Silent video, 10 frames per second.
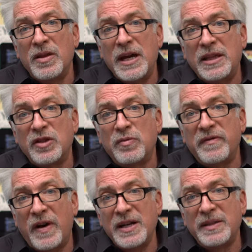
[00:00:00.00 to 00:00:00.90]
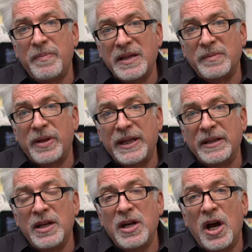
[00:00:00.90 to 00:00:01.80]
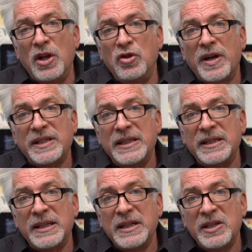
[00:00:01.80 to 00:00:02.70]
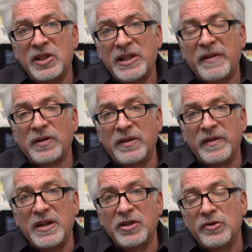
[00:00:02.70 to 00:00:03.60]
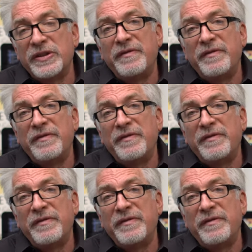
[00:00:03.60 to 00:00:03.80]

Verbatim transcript: that this revised baseplate addresses several of the issues.